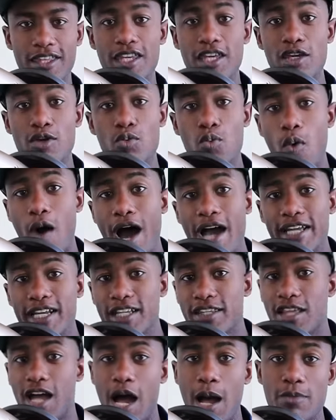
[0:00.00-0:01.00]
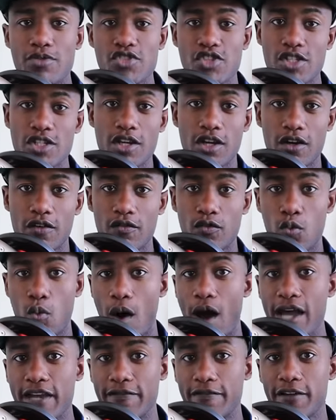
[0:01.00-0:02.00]
The wide adoption of
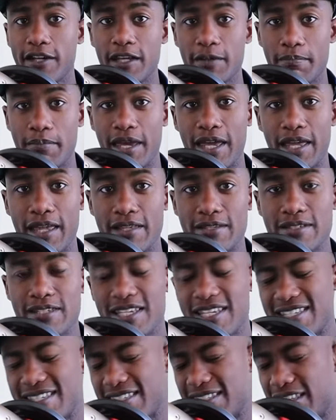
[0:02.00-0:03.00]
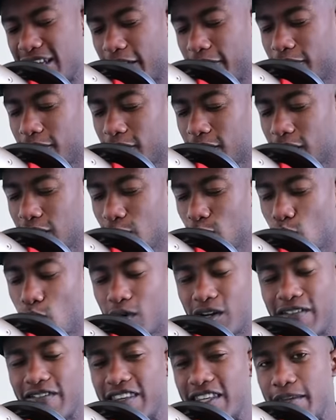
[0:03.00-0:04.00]
wide fitting pants is definitely
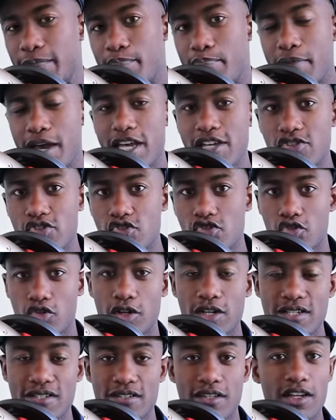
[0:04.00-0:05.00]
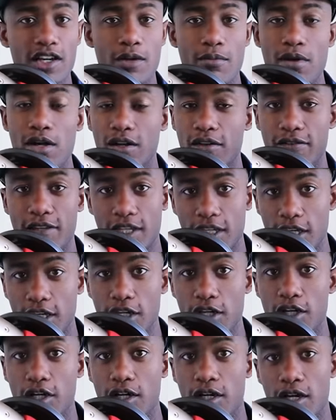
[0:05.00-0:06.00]
one of the best trends to come out of the
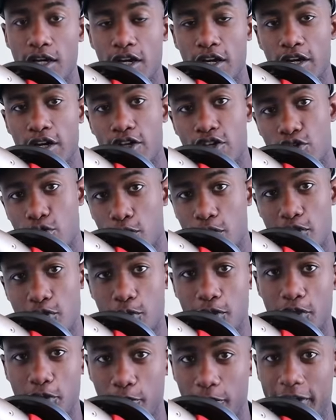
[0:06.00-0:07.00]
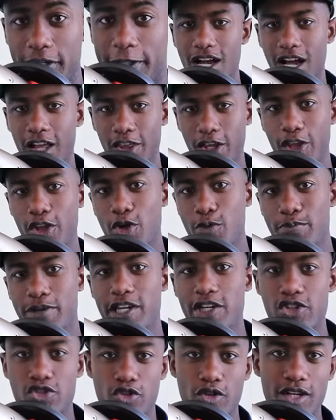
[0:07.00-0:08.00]
year 2023. Another
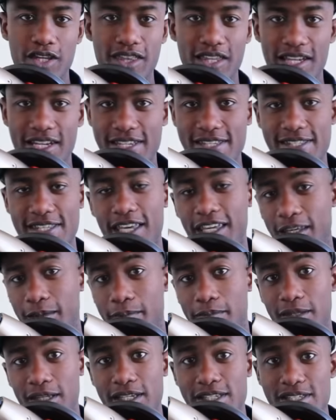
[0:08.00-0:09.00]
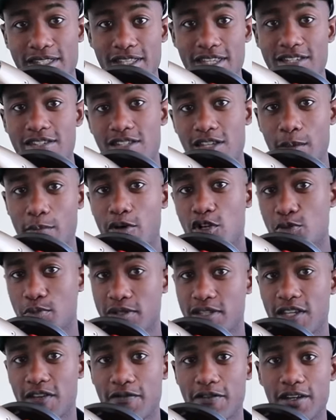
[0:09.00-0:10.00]
big trend that has taken place this summer
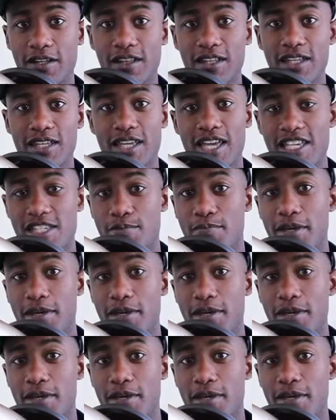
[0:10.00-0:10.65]
specifically has